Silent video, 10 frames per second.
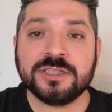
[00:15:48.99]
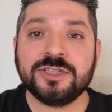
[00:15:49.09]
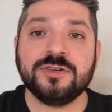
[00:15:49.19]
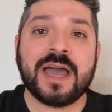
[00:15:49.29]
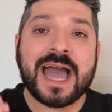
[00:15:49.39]

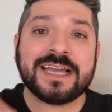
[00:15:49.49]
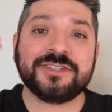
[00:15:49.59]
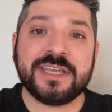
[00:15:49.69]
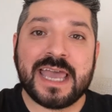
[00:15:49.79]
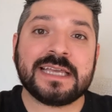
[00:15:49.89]
us to,
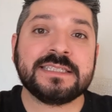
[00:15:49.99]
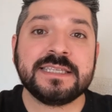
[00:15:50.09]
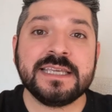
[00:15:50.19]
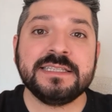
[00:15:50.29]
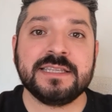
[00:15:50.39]
actually
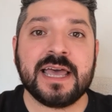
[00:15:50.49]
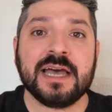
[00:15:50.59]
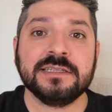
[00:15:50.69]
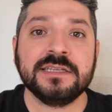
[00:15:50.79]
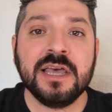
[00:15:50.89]
exceeds
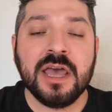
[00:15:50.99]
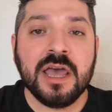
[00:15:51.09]
that.